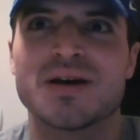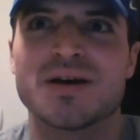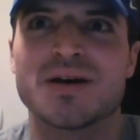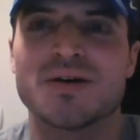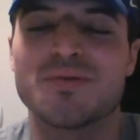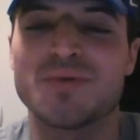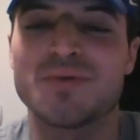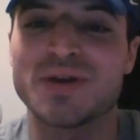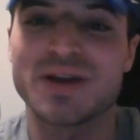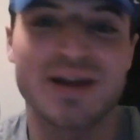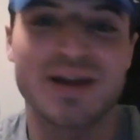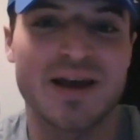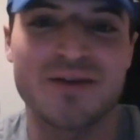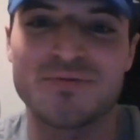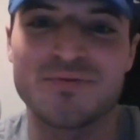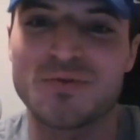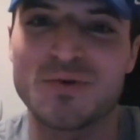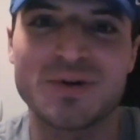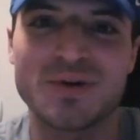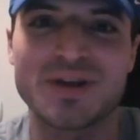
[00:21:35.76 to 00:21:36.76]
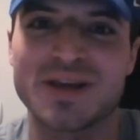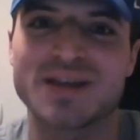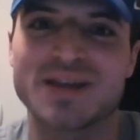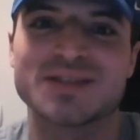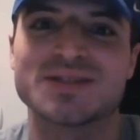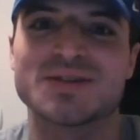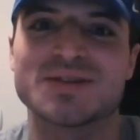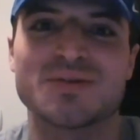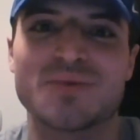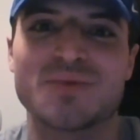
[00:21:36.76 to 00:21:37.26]
we didn't have 40
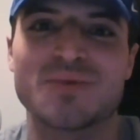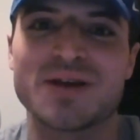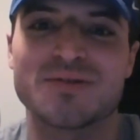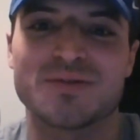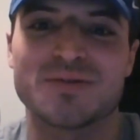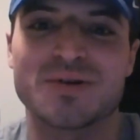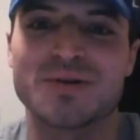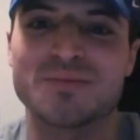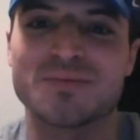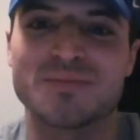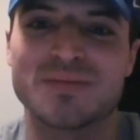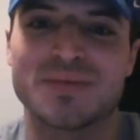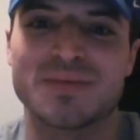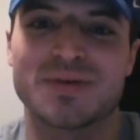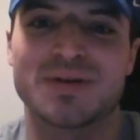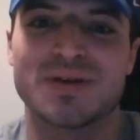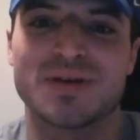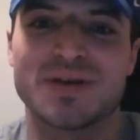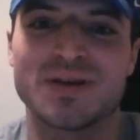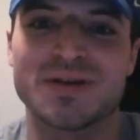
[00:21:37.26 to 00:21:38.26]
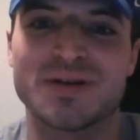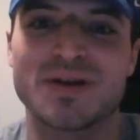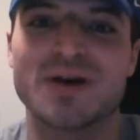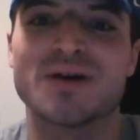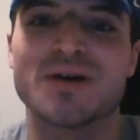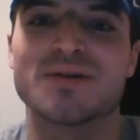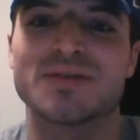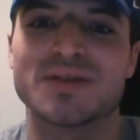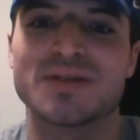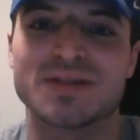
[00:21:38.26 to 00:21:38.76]
kids in the weight room. You
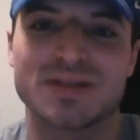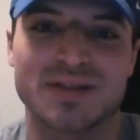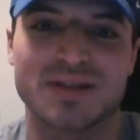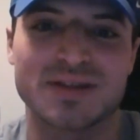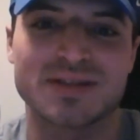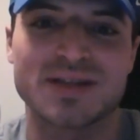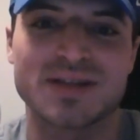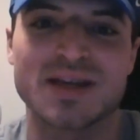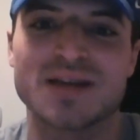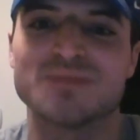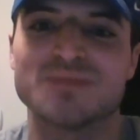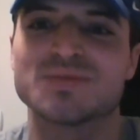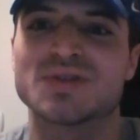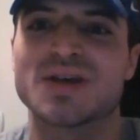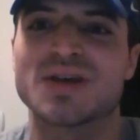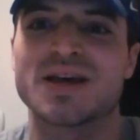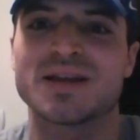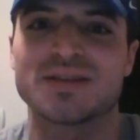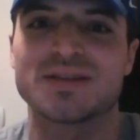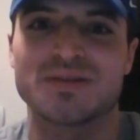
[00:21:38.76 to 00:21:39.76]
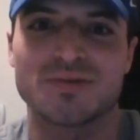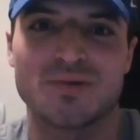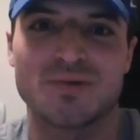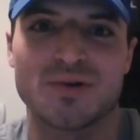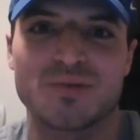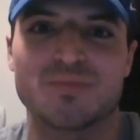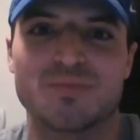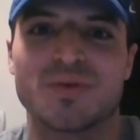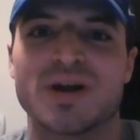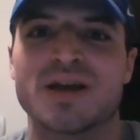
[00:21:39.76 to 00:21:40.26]
know, the teams like the
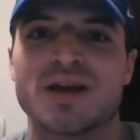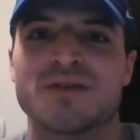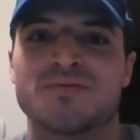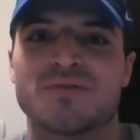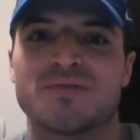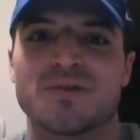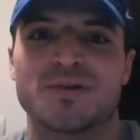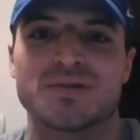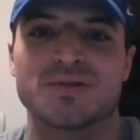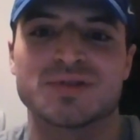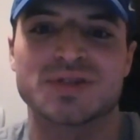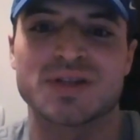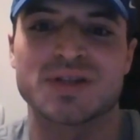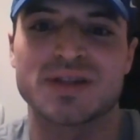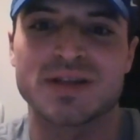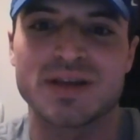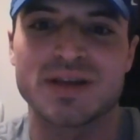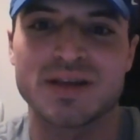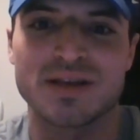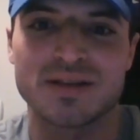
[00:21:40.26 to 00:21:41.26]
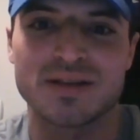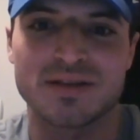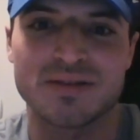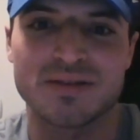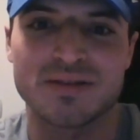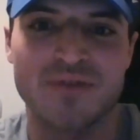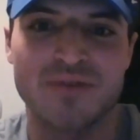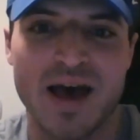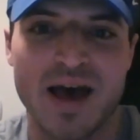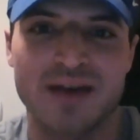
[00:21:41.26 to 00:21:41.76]
North Branfords and the
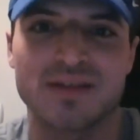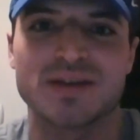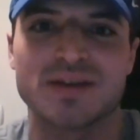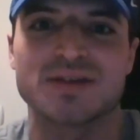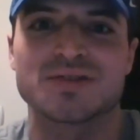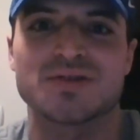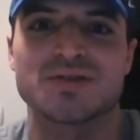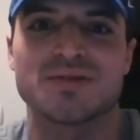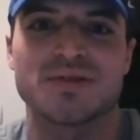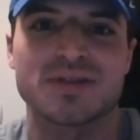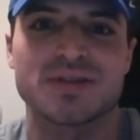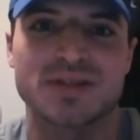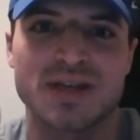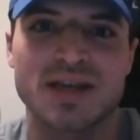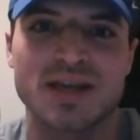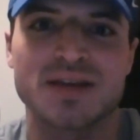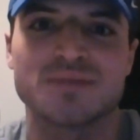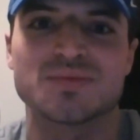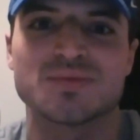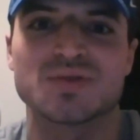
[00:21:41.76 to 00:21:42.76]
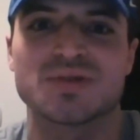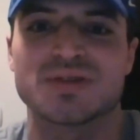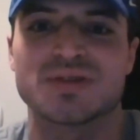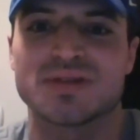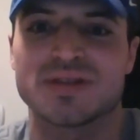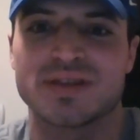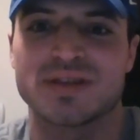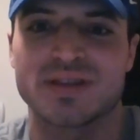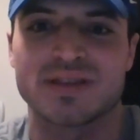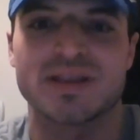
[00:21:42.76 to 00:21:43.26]
Valleys are the teams
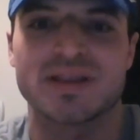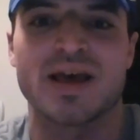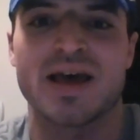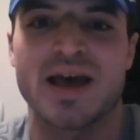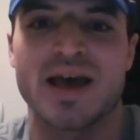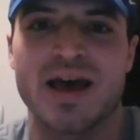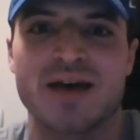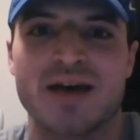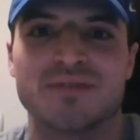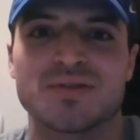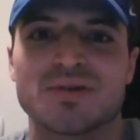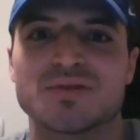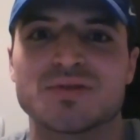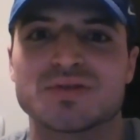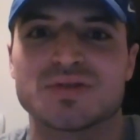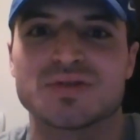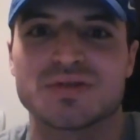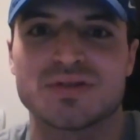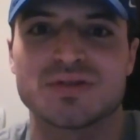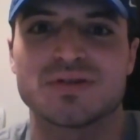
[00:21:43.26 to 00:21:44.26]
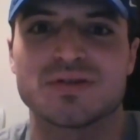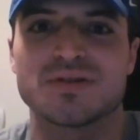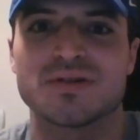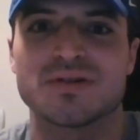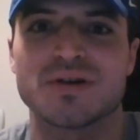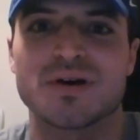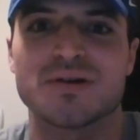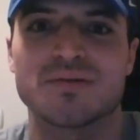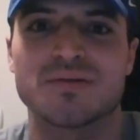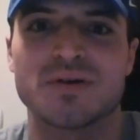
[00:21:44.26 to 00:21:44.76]
that have those, you
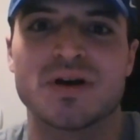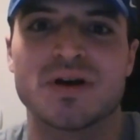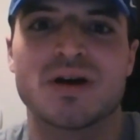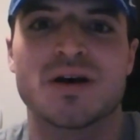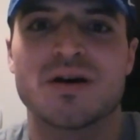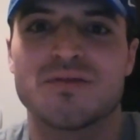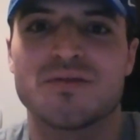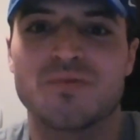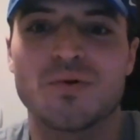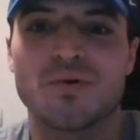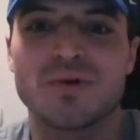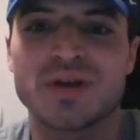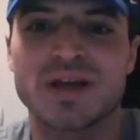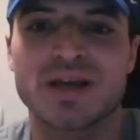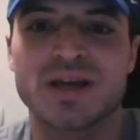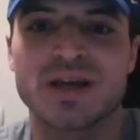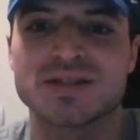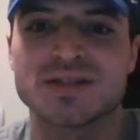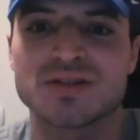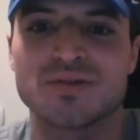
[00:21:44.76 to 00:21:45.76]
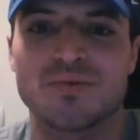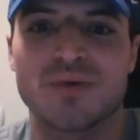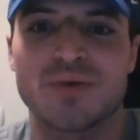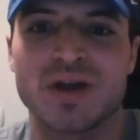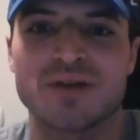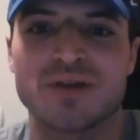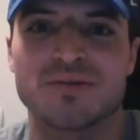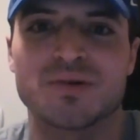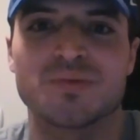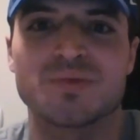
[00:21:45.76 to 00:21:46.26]
know, 40 kids in the
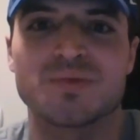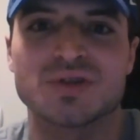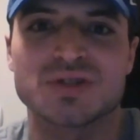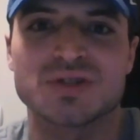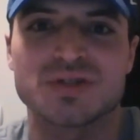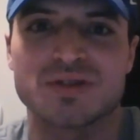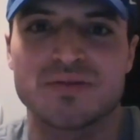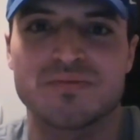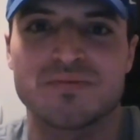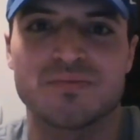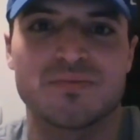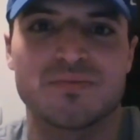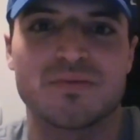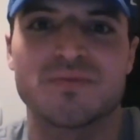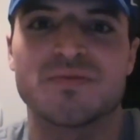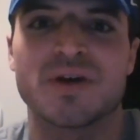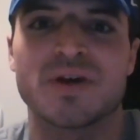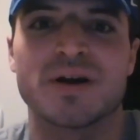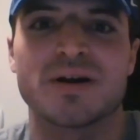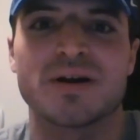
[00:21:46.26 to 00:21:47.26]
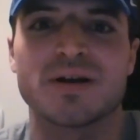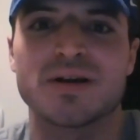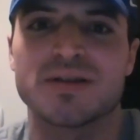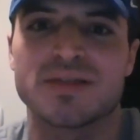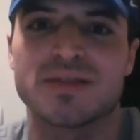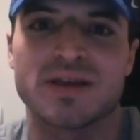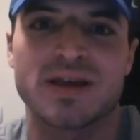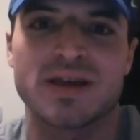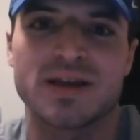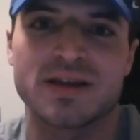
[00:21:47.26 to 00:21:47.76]
weight room, which is a very
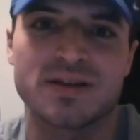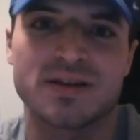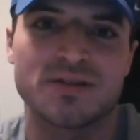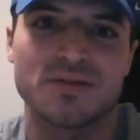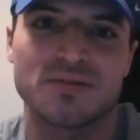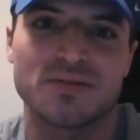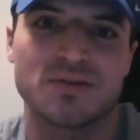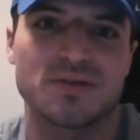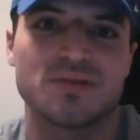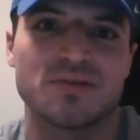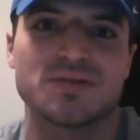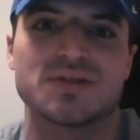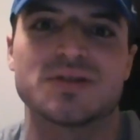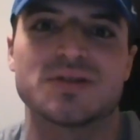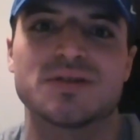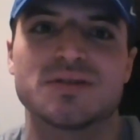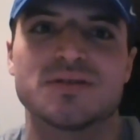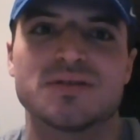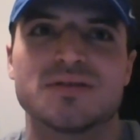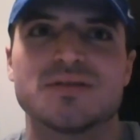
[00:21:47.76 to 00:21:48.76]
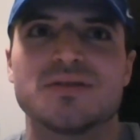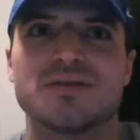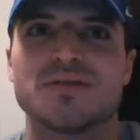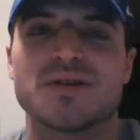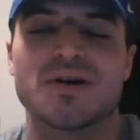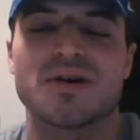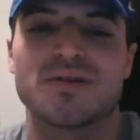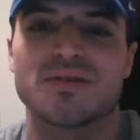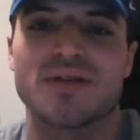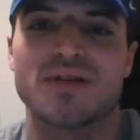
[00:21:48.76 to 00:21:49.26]
good thing. And you
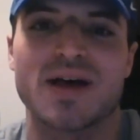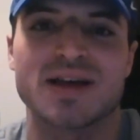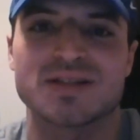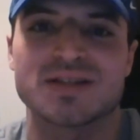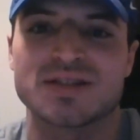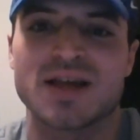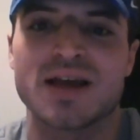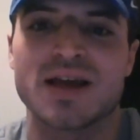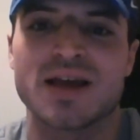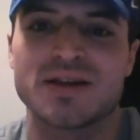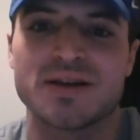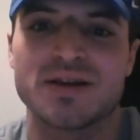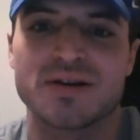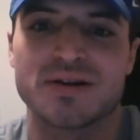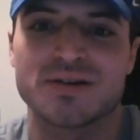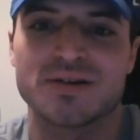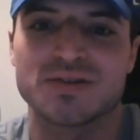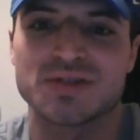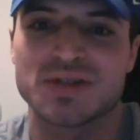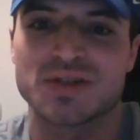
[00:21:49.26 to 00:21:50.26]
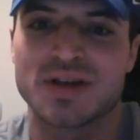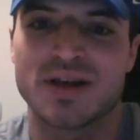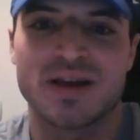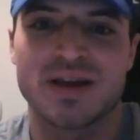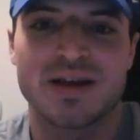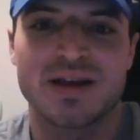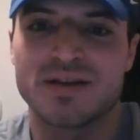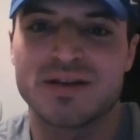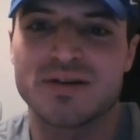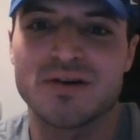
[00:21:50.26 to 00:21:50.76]
know, the last 10 years,
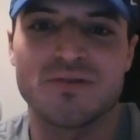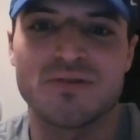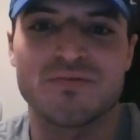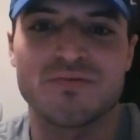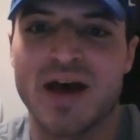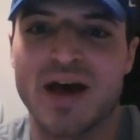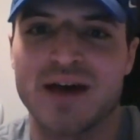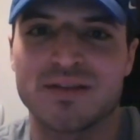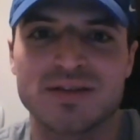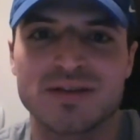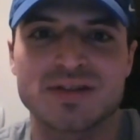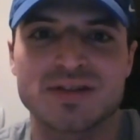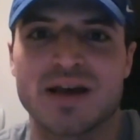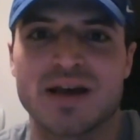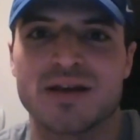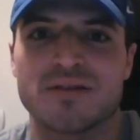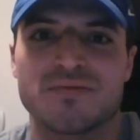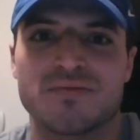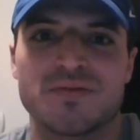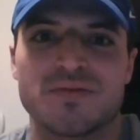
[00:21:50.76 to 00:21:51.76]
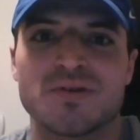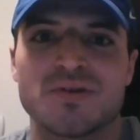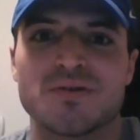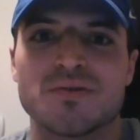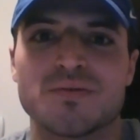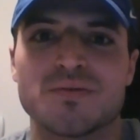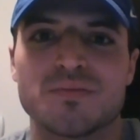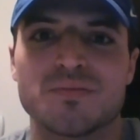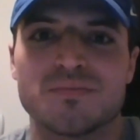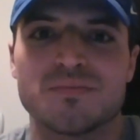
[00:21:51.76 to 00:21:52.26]
you know, Valley's had a
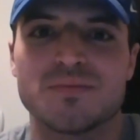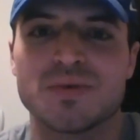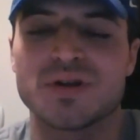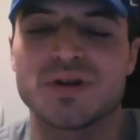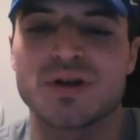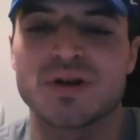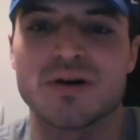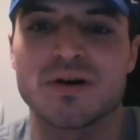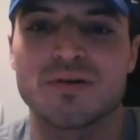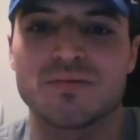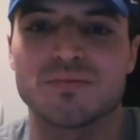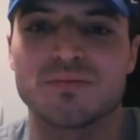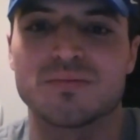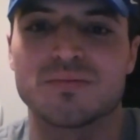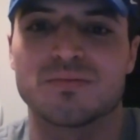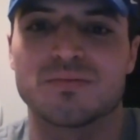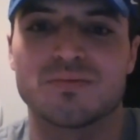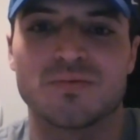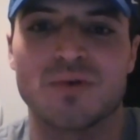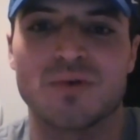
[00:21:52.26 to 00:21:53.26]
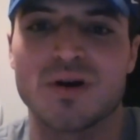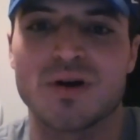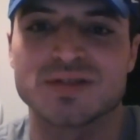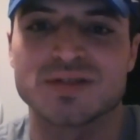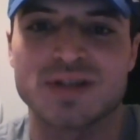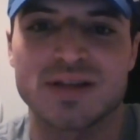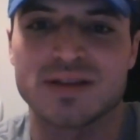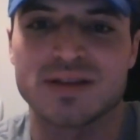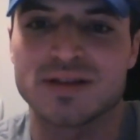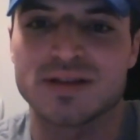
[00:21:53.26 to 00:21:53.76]
few, you know,
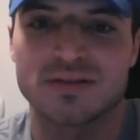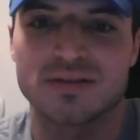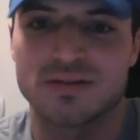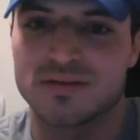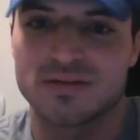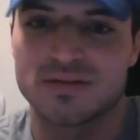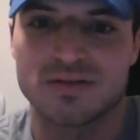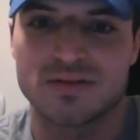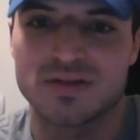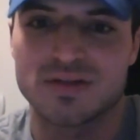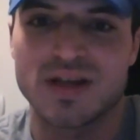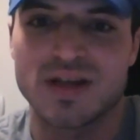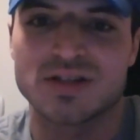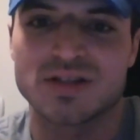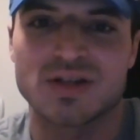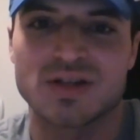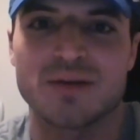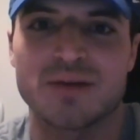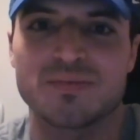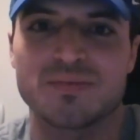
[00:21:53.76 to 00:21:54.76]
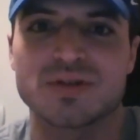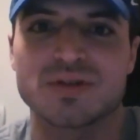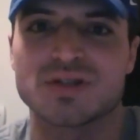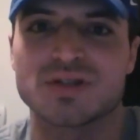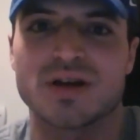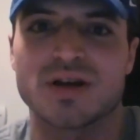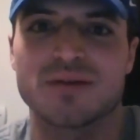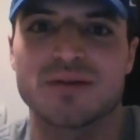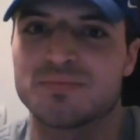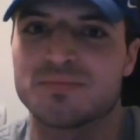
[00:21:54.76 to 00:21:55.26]
runs at the state
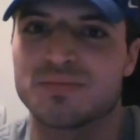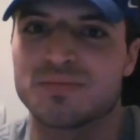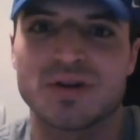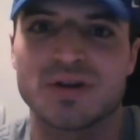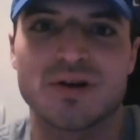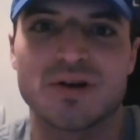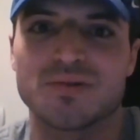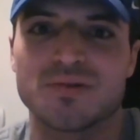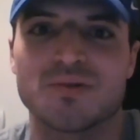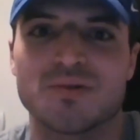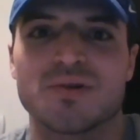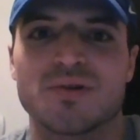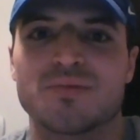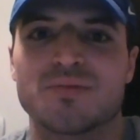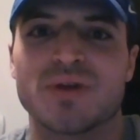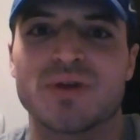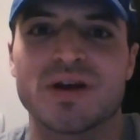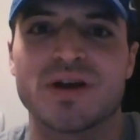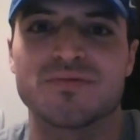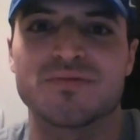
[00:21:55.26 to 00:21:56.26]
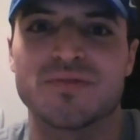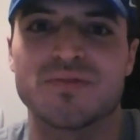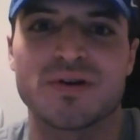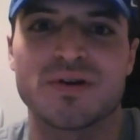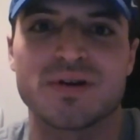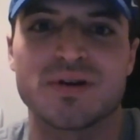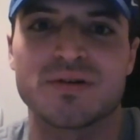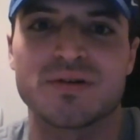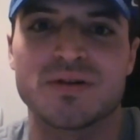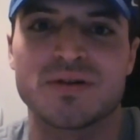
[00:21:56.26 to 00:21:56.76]
championship, you know, North
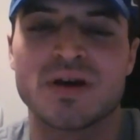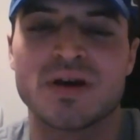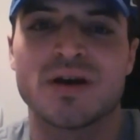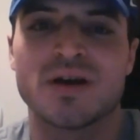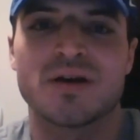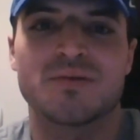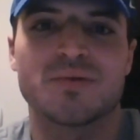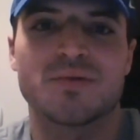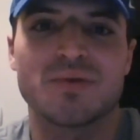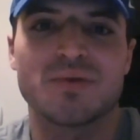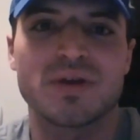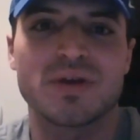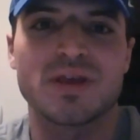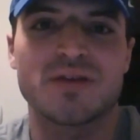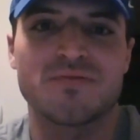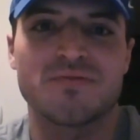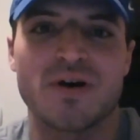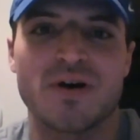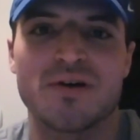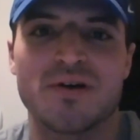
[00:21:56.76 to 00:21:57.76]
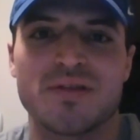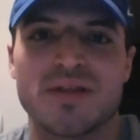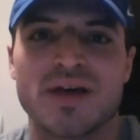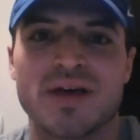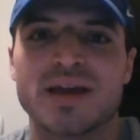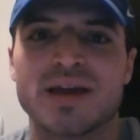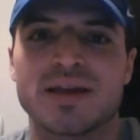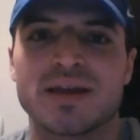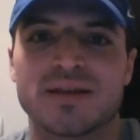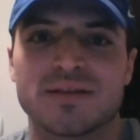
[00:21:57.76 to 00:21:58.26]
Branford. And we really felt
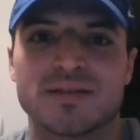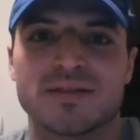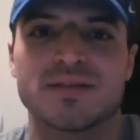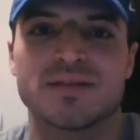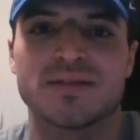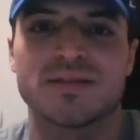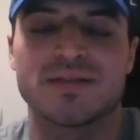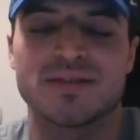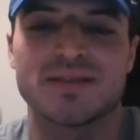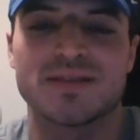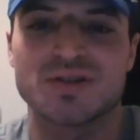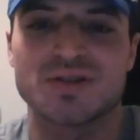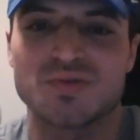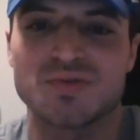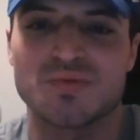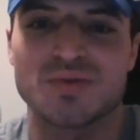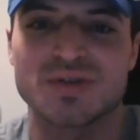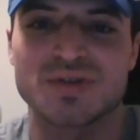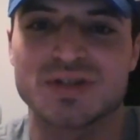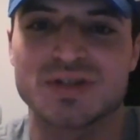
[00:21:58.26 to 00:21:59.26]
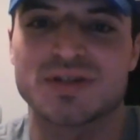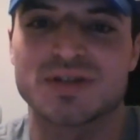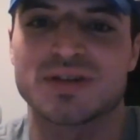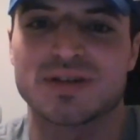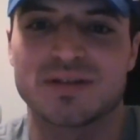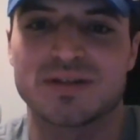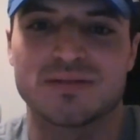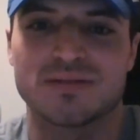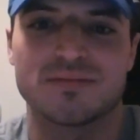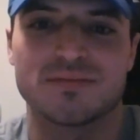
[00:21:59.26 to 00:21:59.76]
like this was
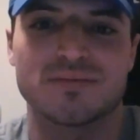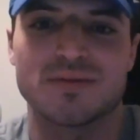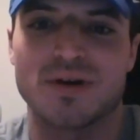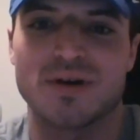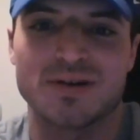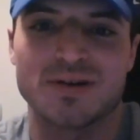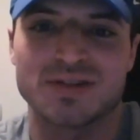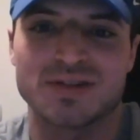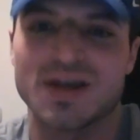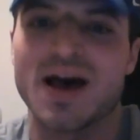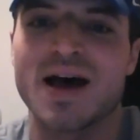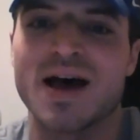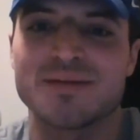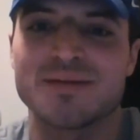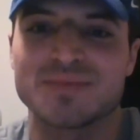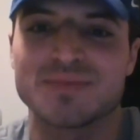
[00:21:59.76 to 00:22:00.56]
our time